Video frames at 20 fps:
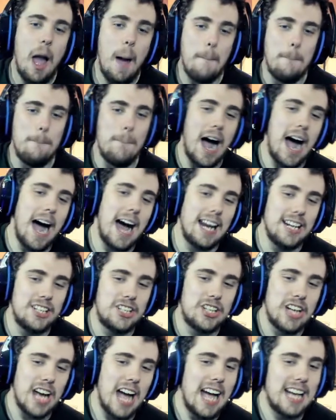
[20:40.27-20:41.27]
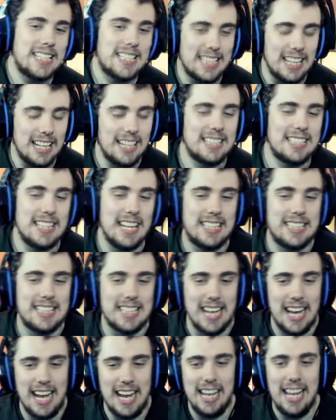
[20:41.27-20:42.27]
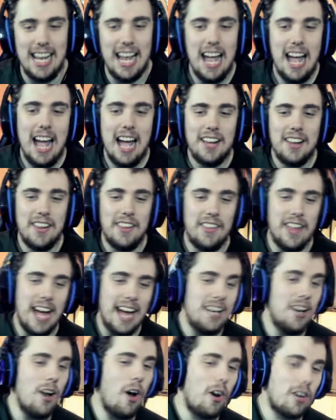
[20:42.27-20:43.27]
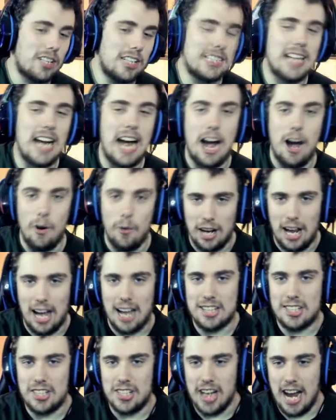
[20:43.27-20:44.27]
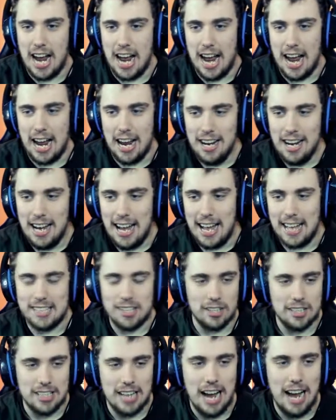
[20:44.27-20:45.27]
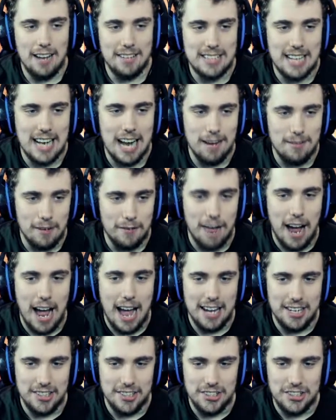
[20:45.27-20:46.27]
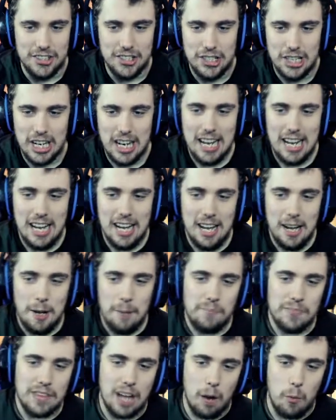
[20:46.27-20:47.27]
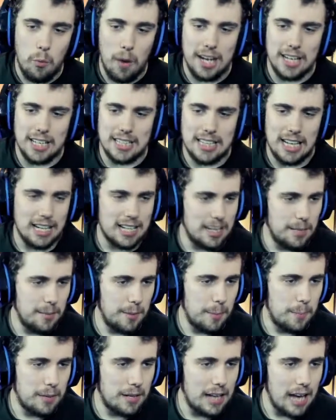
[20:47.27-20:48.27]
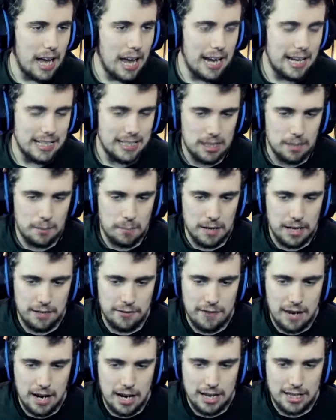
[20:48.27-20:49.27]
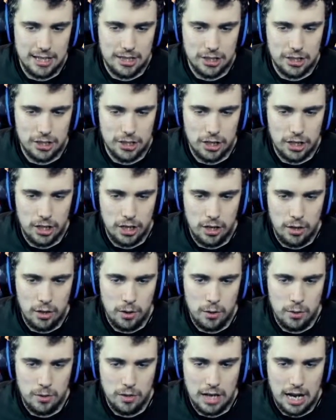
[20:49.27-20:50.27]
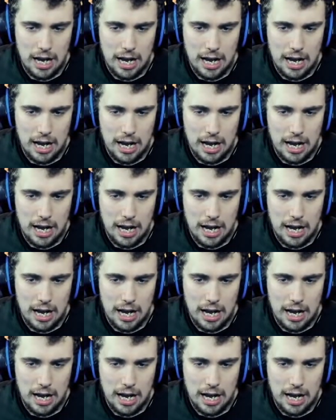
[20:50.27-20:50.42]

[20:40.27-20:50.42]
Manchester City. They knocked us out last year. It's our time to get revenge. And when is that going to be played? Is it played fairly soon?